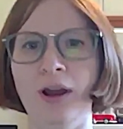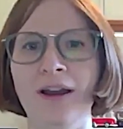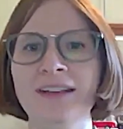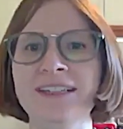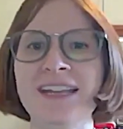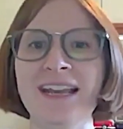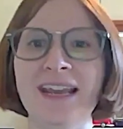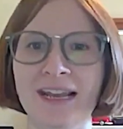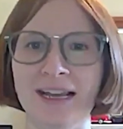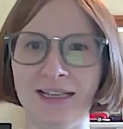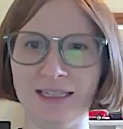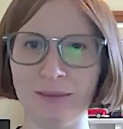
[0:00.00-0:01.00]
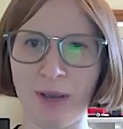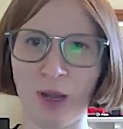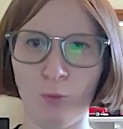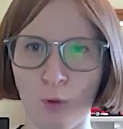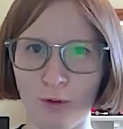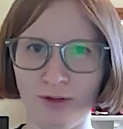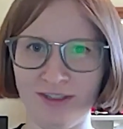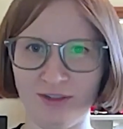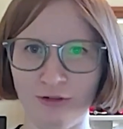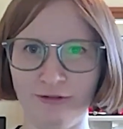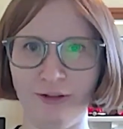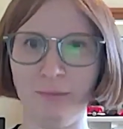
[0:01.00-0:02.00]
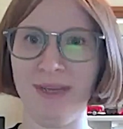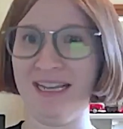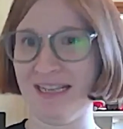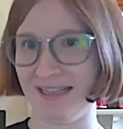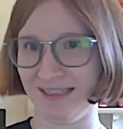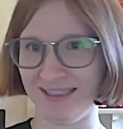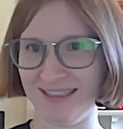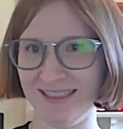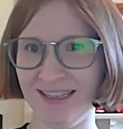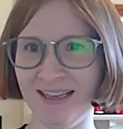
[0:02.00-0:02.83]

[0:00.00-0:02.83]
ideas about what the story means.